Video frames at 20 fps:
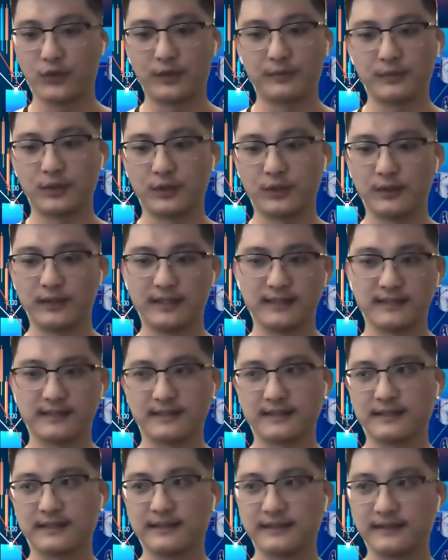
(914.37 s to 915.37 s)
Crypto
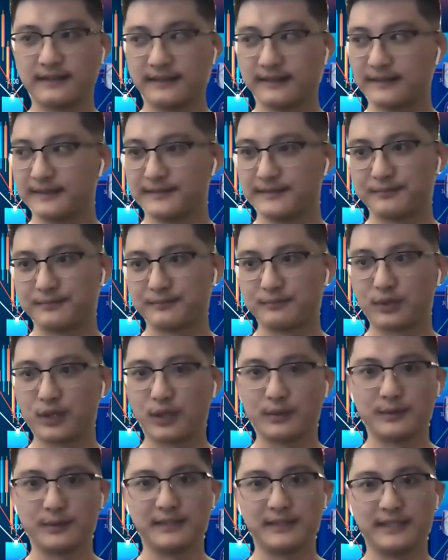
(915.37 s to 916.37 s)
is
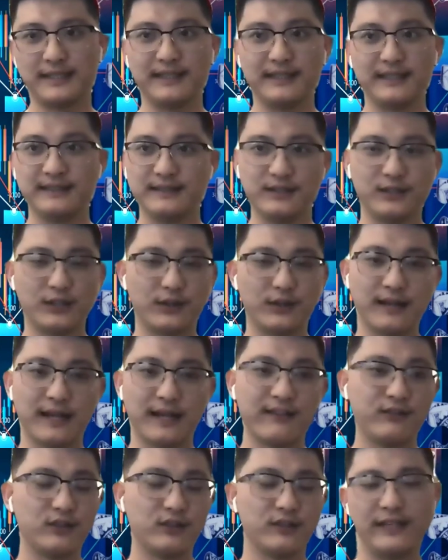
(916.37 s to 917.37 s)
probably,
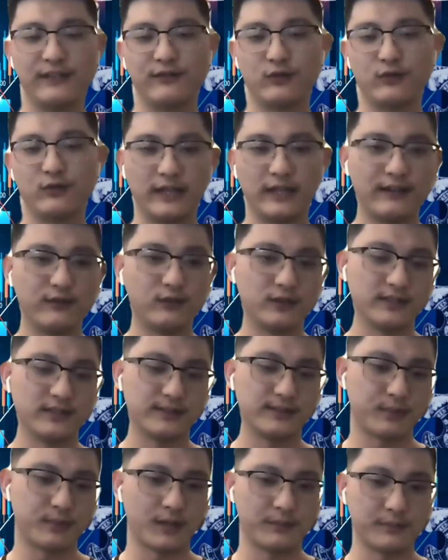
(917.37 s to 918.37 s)

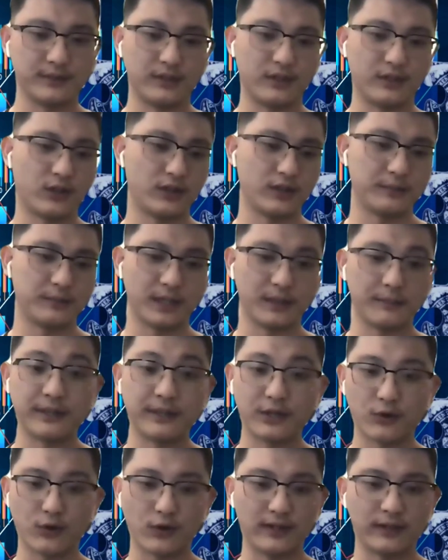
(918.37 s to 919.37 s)
everyone's probably heard about
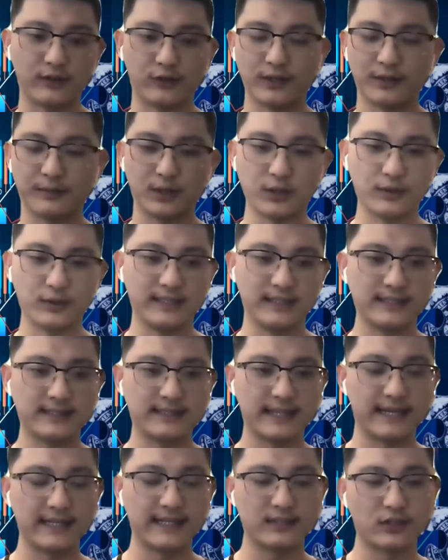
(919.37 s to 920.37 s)
Bitcoin and crypto these
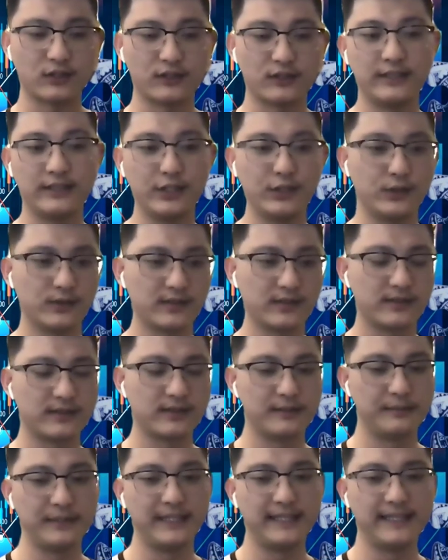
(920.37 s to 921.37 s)
days on the news.
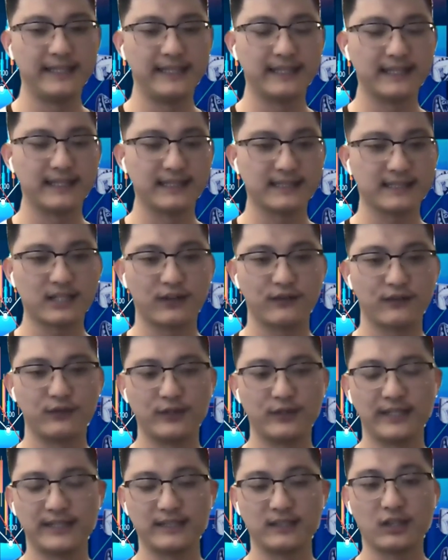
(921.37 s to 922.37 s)
The media has
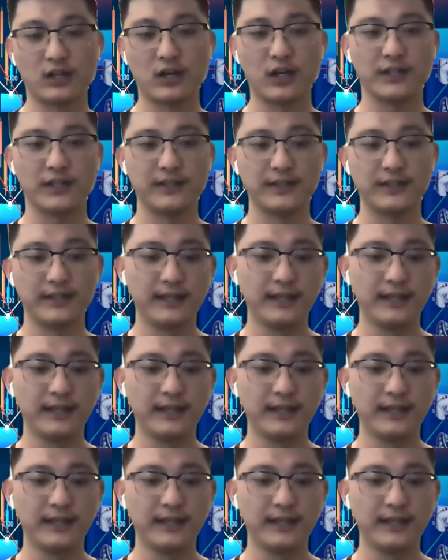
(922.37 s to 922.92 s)
covered it a lot.